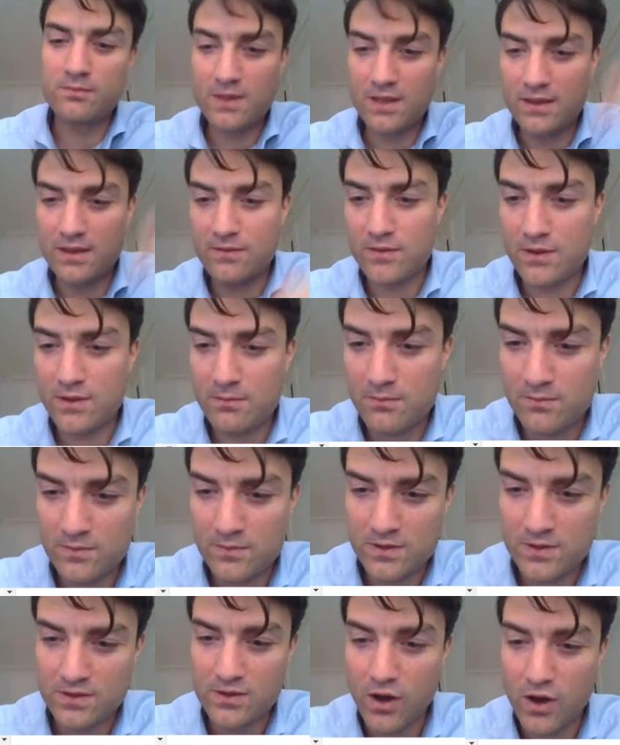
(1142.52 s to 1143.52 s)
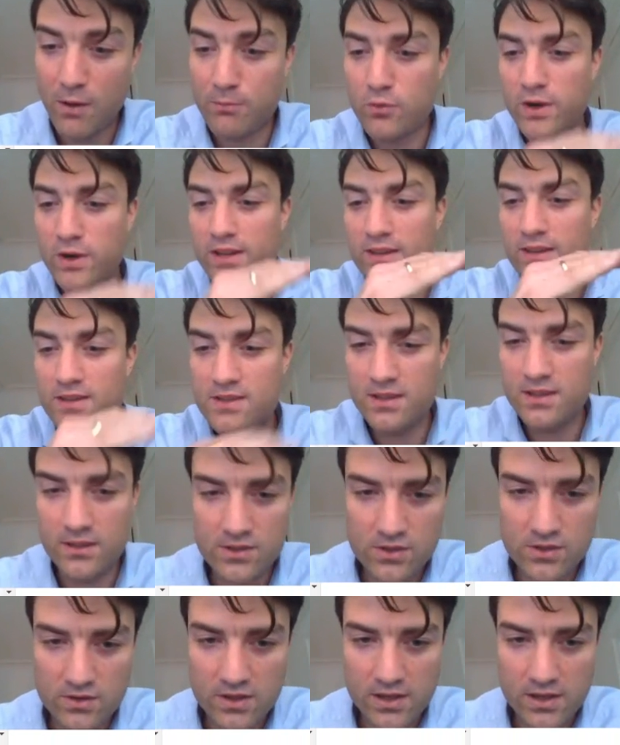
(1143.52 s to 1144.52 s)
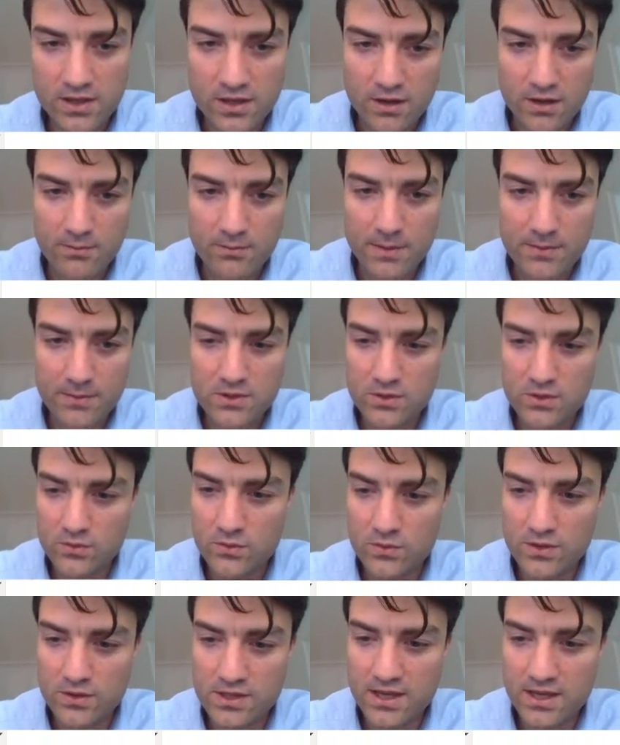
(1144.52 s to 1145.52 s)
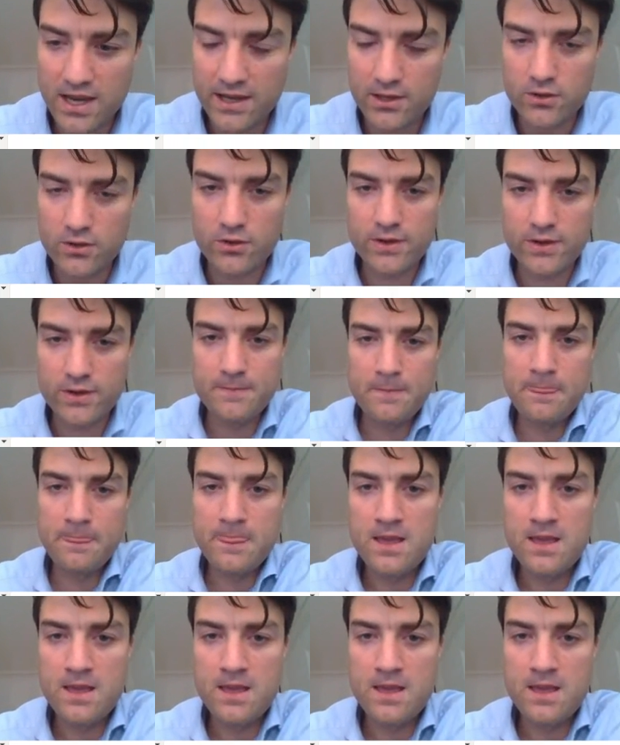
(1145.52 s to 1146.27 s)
give them just upgrade their skills so they come up to this category.